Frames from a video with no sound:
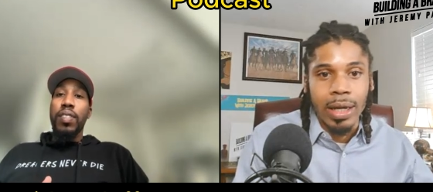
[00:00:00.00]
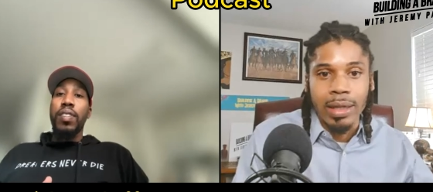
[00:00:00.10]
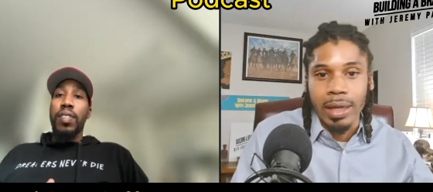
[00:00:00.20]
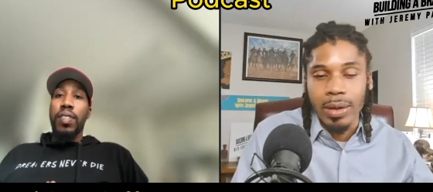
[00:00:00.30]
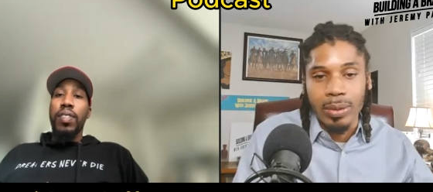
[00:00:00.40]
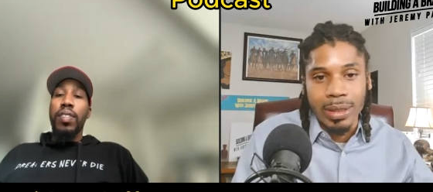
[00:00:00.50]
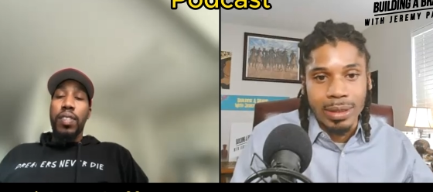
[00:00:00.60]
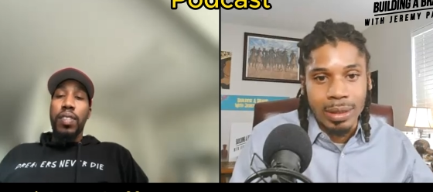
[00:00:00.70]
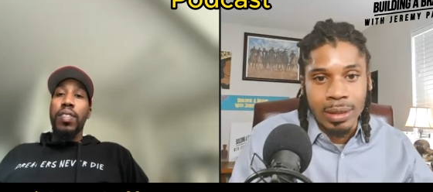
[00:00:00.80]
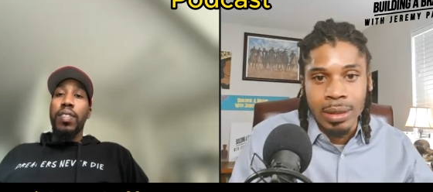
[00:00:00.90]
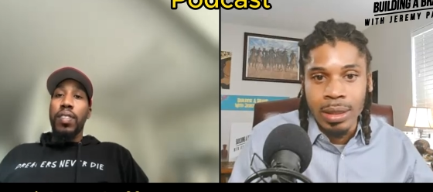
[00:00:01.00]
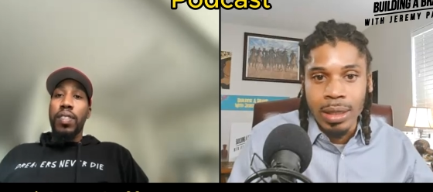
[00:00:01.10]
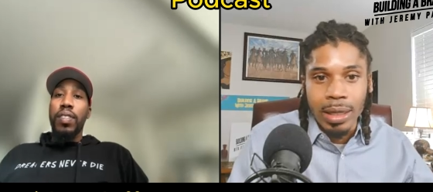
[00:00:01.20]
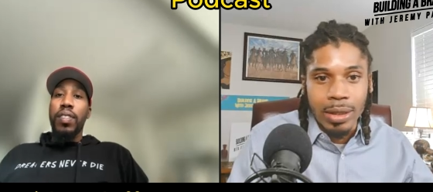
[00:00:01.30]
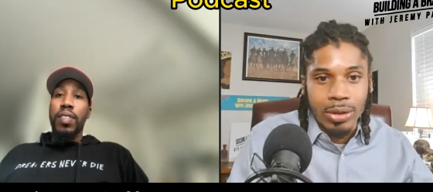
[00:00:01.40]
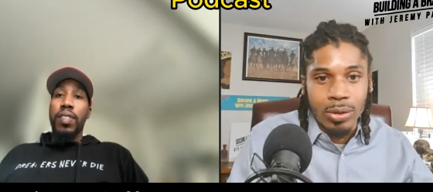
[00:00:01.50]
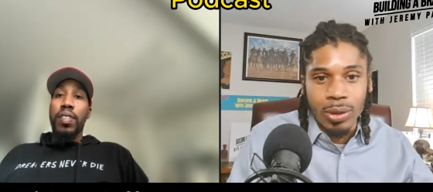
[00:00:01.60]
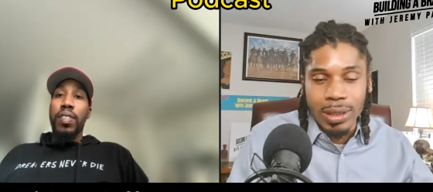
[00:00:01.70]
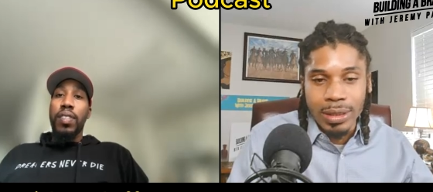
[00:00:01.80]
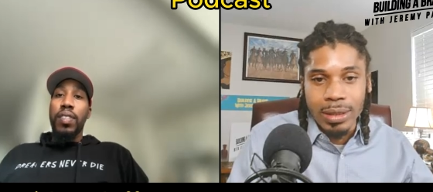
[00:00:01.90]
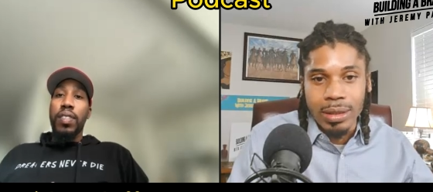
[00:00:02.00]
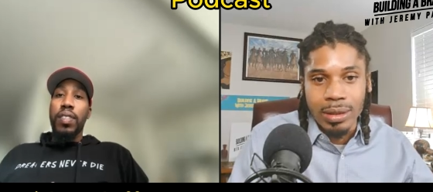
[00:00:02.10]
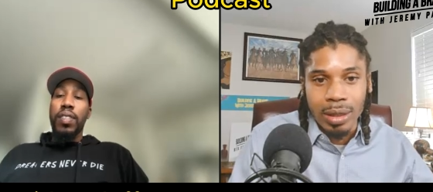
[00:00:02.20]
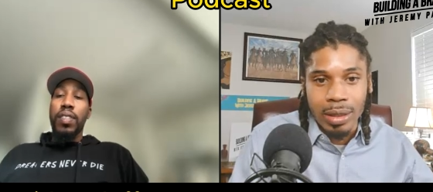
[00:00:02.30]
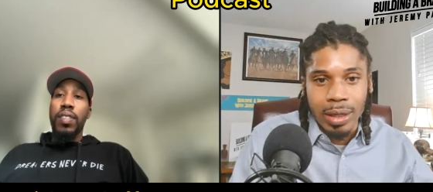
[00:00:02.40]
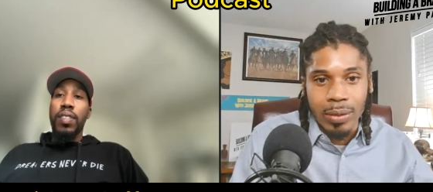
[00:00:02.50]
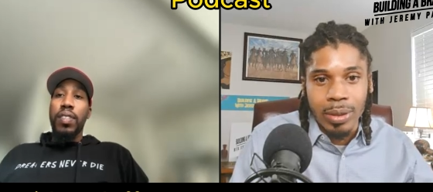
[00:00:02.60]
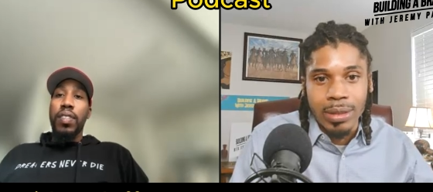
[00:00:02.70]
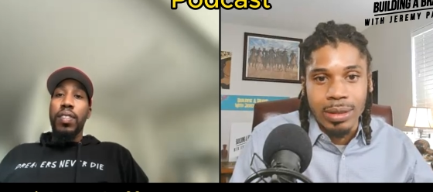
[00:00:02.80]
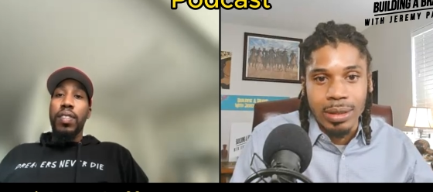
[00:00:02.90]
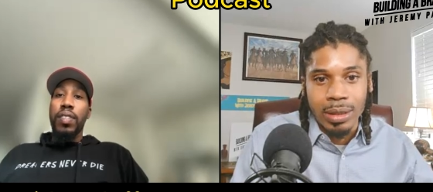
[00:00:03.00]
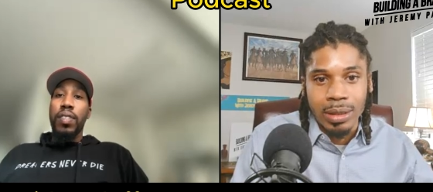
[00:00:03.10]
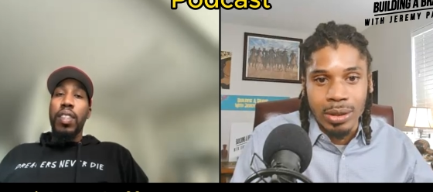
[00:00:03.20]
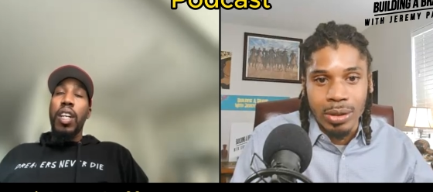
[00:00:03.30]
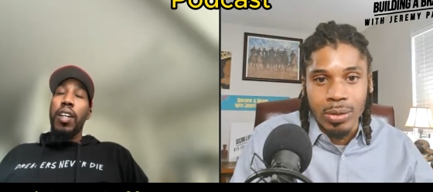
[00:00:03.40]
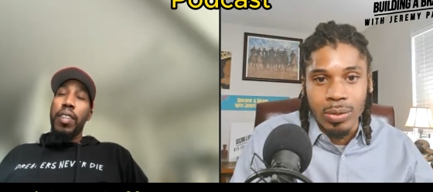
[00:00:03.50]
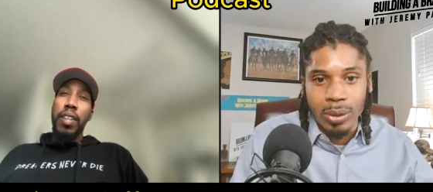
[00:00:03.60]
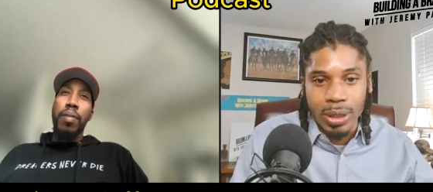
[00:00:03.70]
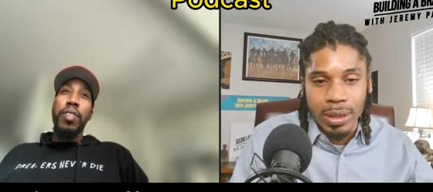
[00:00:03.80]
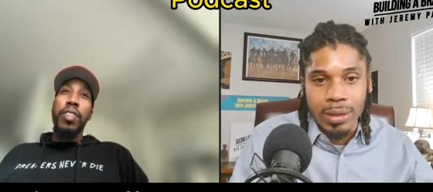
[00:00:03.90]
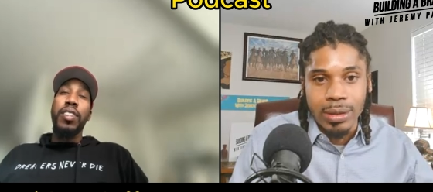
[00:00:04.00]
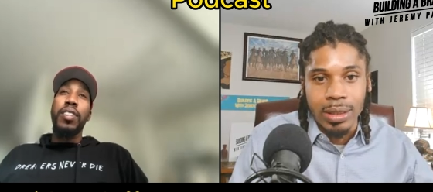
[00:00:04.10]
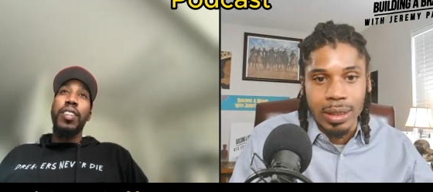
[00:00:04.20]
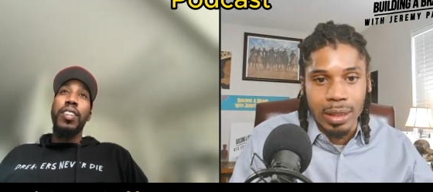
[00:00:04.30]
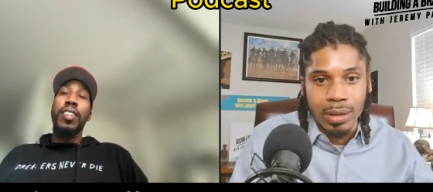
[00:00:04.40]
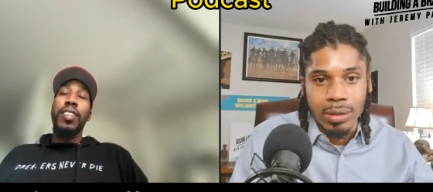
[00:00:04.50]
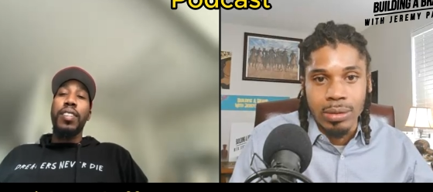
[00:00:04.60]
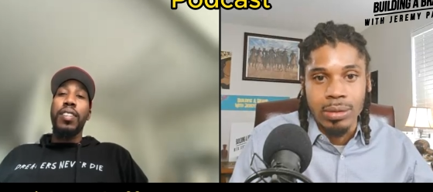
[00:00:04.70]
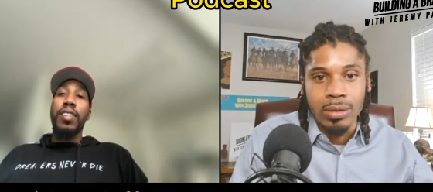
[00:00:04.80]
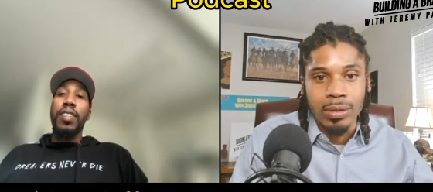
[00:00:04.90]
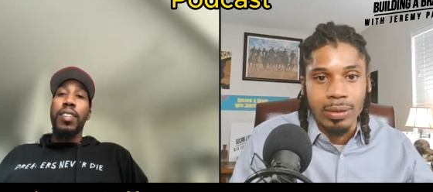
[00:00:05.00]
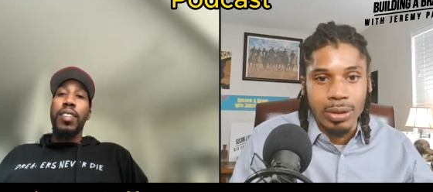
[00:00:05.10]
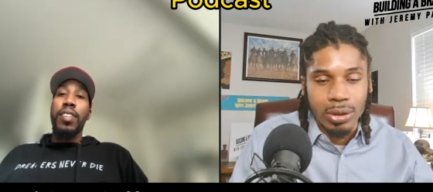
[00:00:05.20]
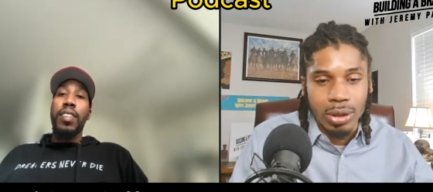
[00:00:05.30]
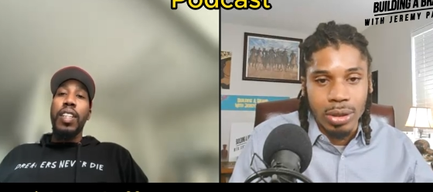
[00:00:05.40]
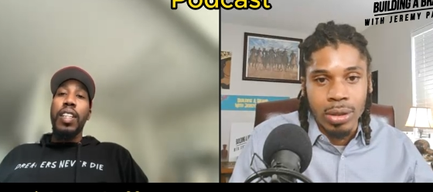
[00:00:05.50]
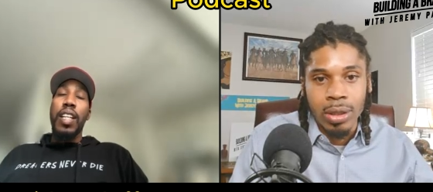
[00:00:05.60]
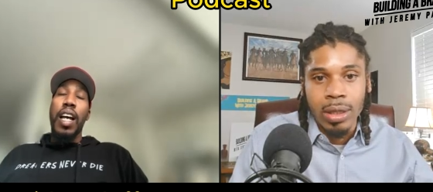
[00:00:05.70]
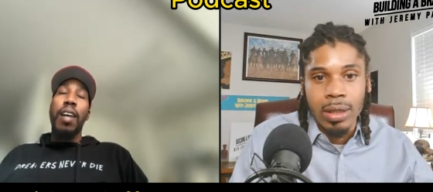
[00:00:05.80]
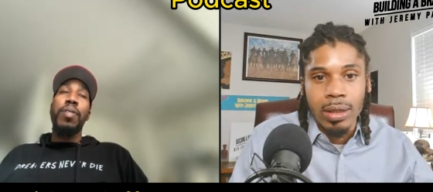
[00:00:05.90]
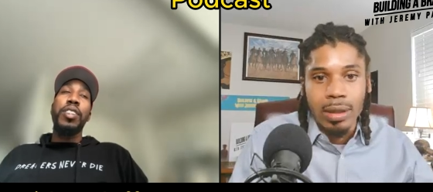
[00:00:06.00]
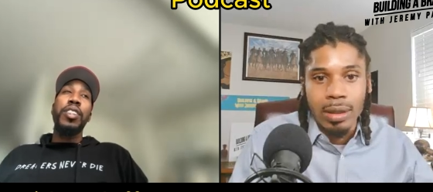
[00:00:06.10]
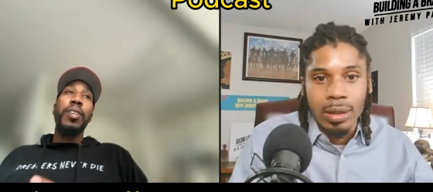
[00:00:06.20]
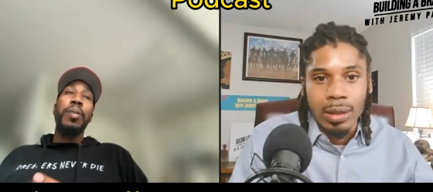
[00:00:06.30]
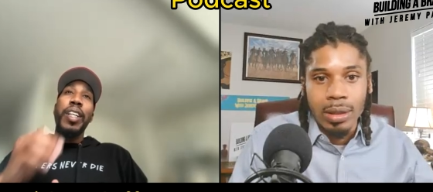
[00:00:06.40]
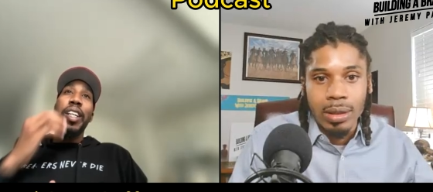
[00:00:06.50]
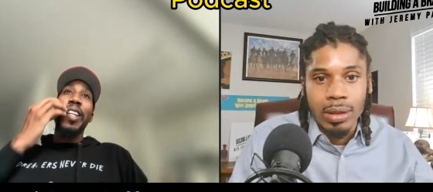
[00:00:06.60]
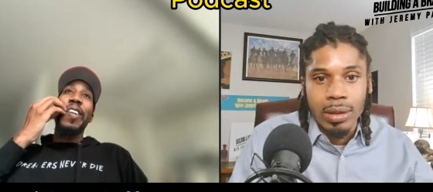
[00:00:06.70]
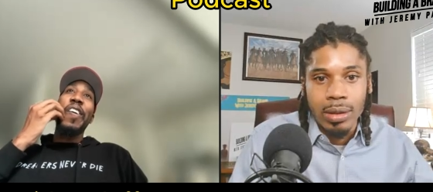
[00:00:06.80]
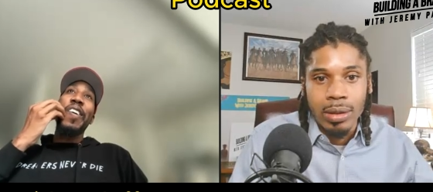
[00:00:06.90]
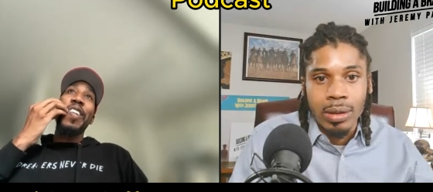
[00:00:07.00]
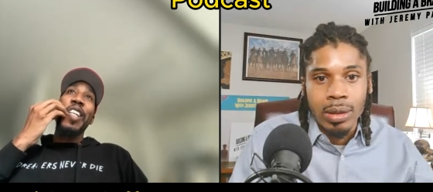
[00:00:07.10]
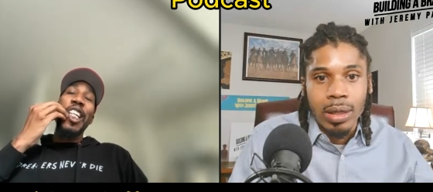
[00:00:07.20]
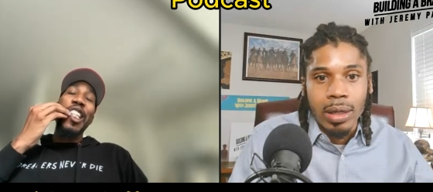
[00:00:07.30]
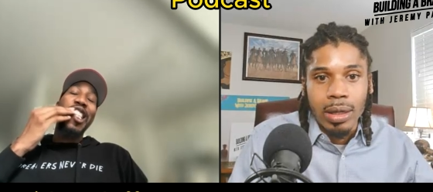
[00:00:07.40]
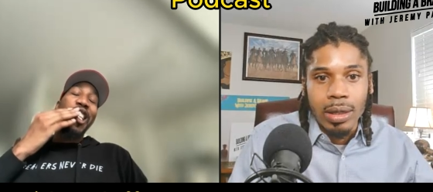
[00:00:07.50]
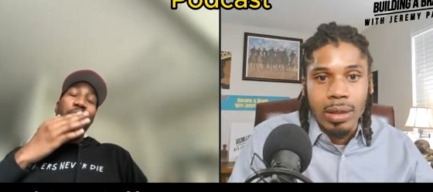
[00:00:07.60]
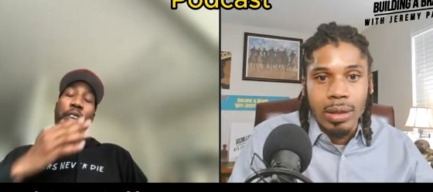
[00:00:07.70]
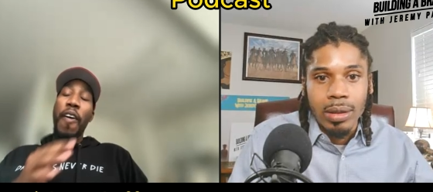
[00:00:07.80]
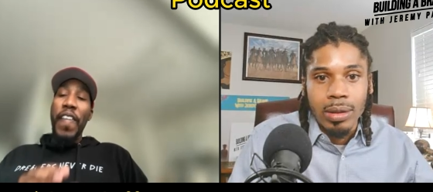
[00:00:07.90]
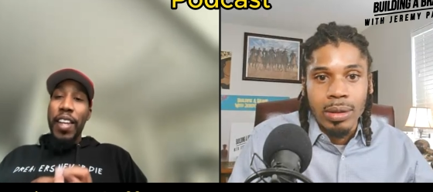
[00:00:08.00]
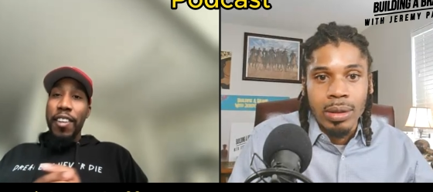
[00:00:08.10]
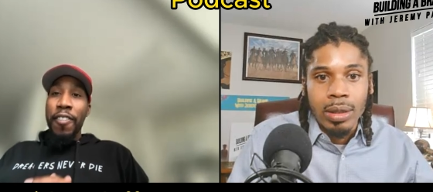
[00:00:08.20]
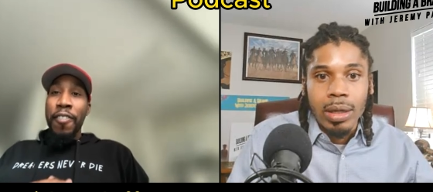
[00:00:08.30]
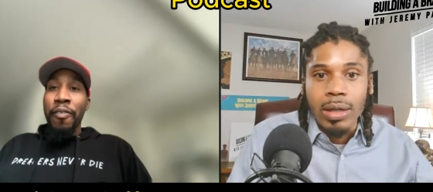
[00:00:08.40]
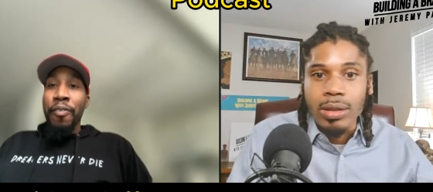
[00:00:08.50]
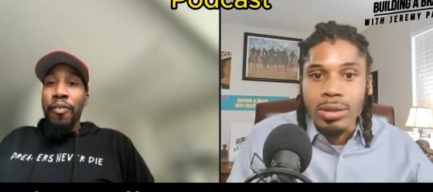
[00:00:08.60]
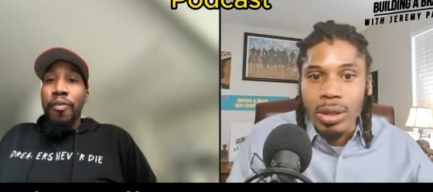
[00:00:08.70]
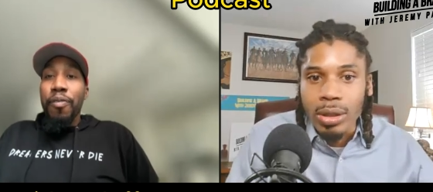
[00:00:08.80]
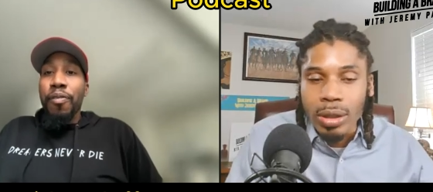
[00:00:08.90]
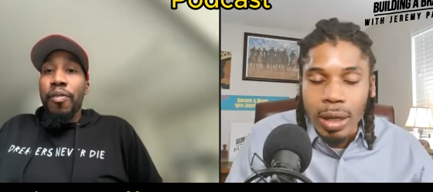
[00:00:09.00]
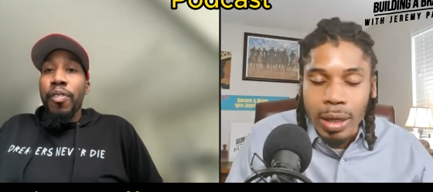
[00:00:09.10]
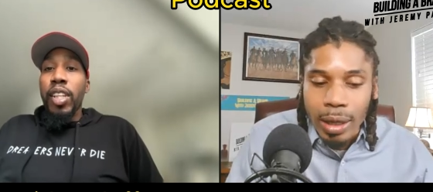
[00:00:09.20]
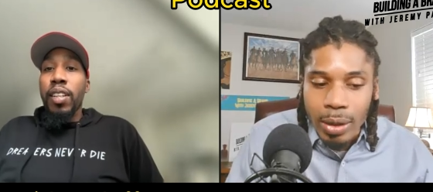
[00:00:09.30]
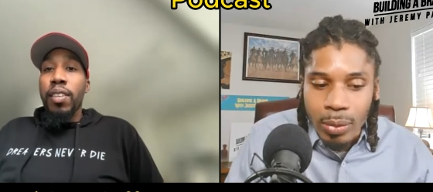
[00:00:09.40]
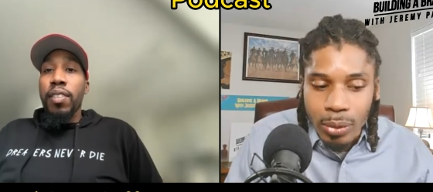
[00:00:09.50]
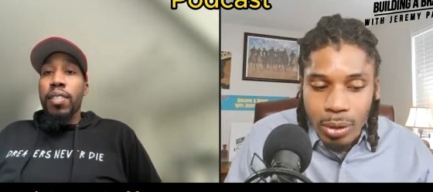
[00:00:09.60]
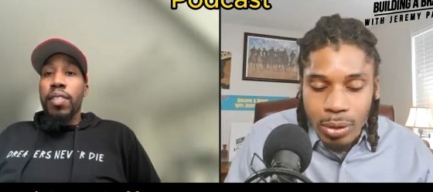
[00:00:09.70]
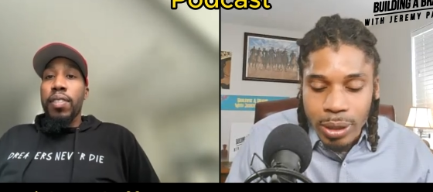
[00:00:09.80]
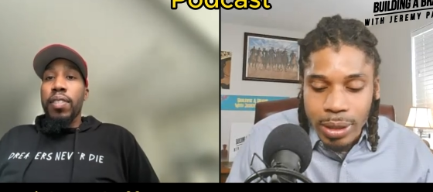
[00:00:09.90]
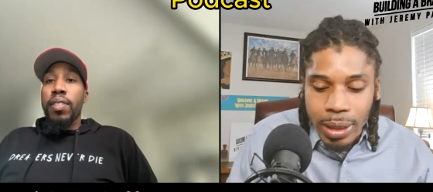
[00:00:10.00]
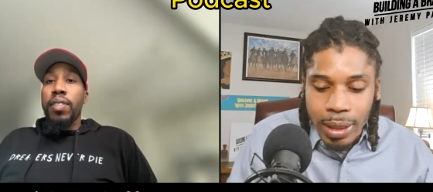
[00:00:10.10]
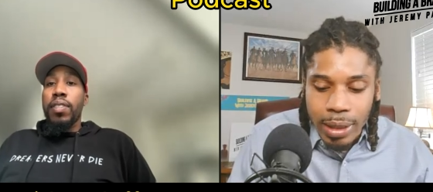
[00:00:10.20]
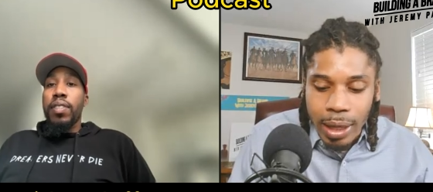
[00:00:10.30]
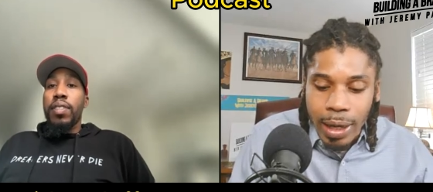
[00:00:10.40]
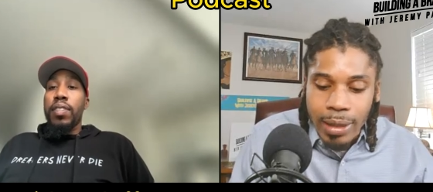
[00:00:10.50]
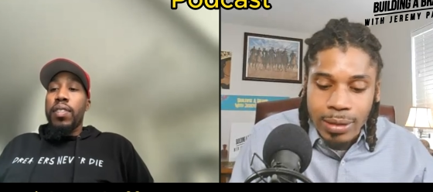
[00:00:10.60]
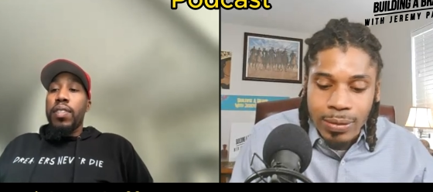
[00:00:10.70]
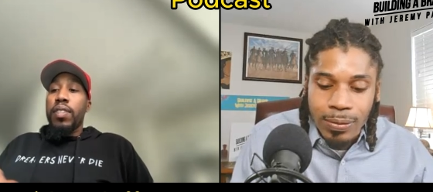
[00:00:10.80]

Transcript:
Speaker 1: I can't wait to, you release it. I can't wait to, you know, read it and check it out for sure.
Speaker 2: Nah, for sure, man. Yeah, so.
Speaker 1: Uh, so uh, real quick, as